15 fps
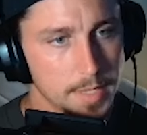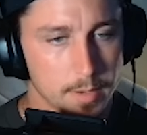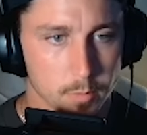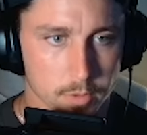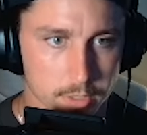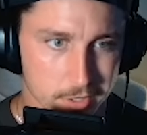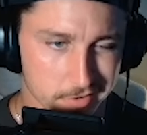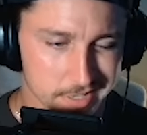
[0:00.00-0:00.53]
And
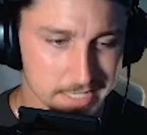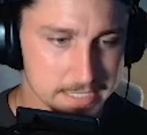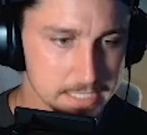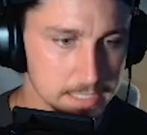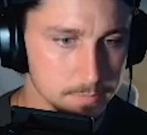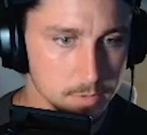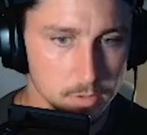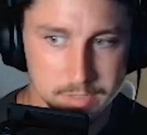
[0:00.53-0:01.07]
we're a gritty
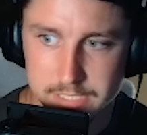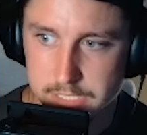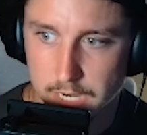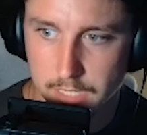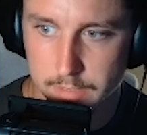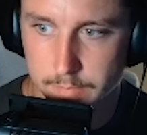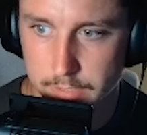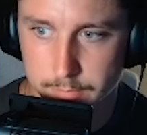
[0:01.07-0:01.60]
team, bro. It's
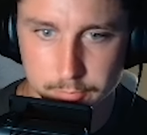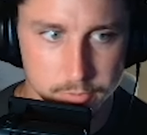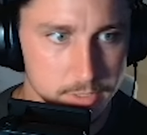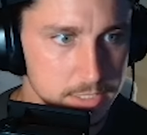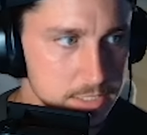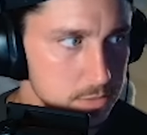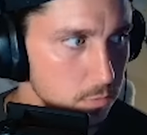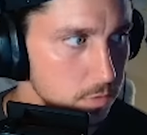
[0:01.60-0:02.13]
not going to be a
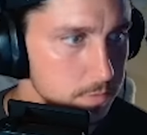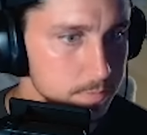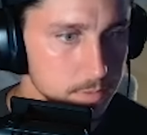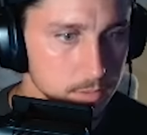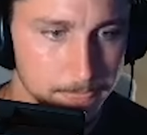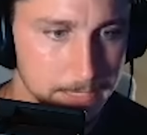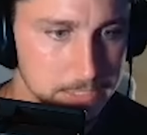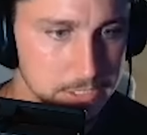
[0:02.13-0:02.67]
pretty
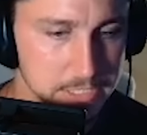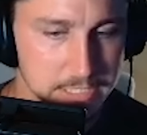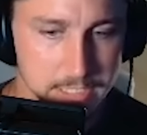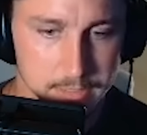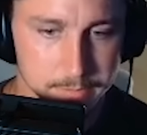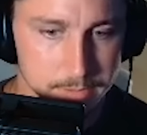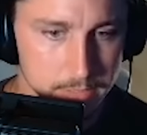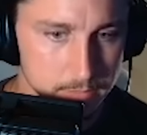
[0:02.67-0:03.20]
storybook. It's just
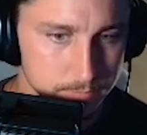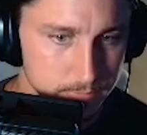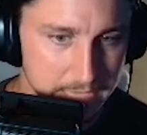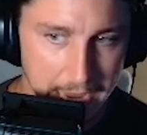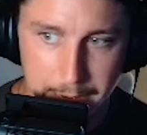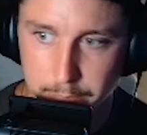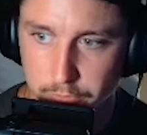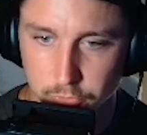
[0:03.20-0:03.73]
going to be
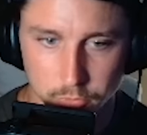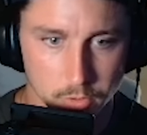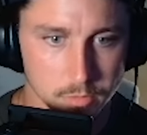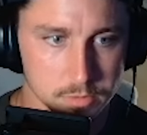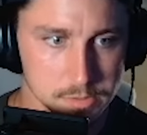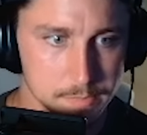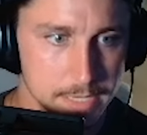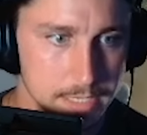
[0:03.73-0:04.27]
Game of
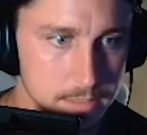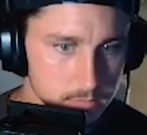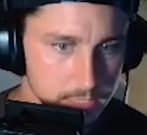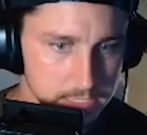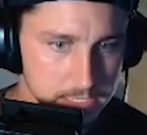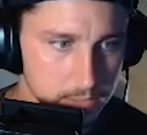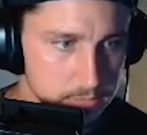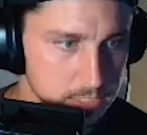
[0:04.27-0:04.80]
Thrones, man.
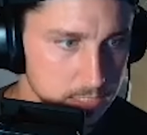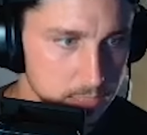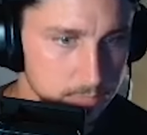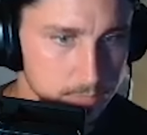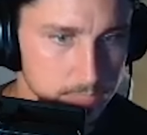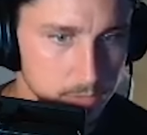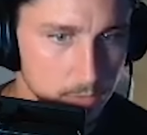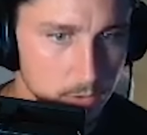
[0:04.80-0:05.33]
That's how it's going to
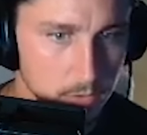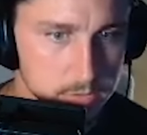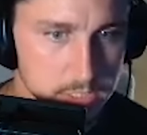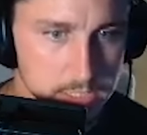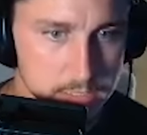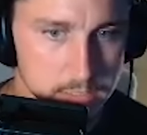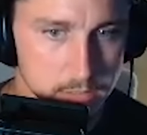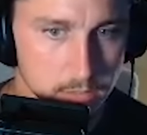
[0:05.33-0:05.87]
be all
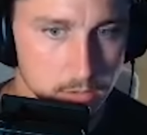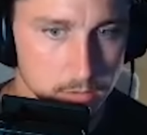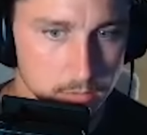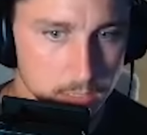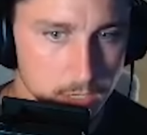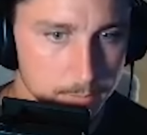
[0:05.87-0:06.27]
season long.